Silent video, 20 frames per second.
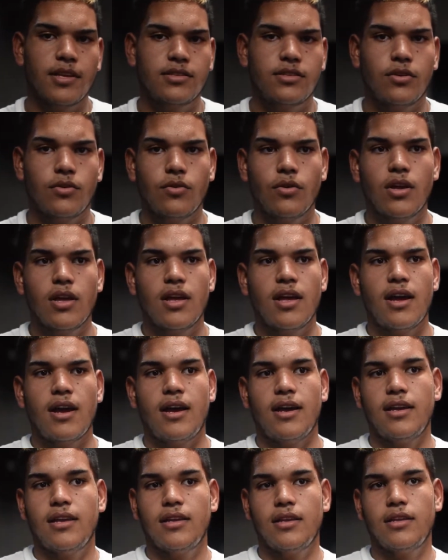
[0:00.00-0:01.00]
so
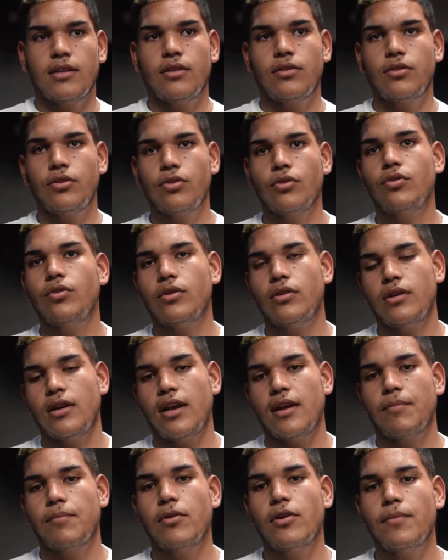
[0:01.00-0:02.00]
I do
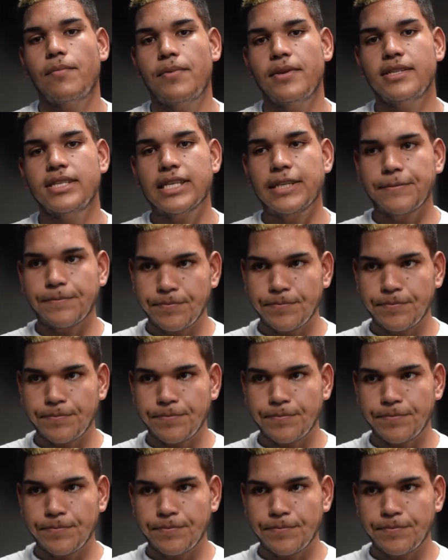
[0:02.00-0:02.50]
like burpees.